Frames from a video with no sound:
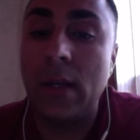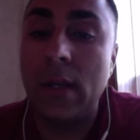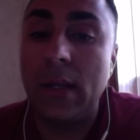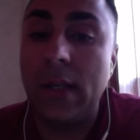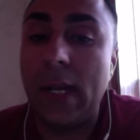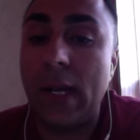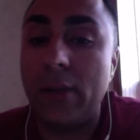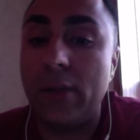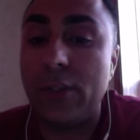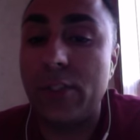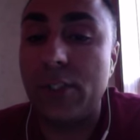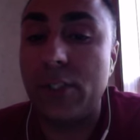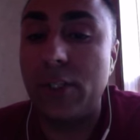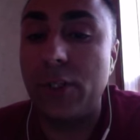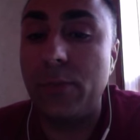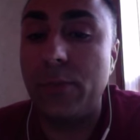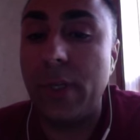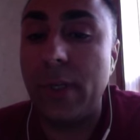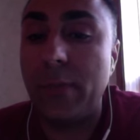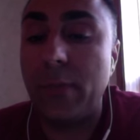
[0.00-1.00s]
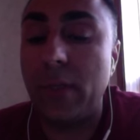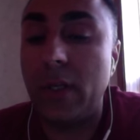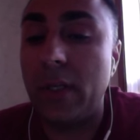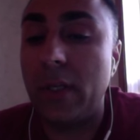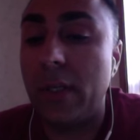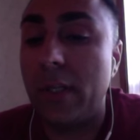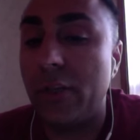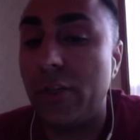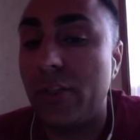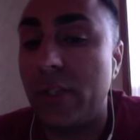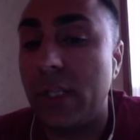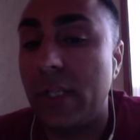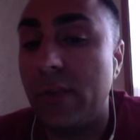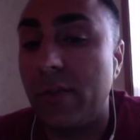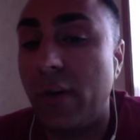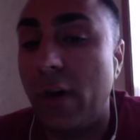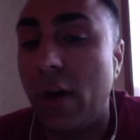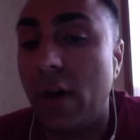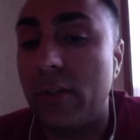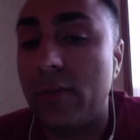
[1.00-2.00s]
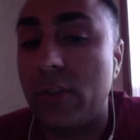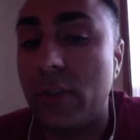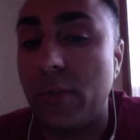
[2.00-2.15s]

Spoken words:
Now there's two people usually involved.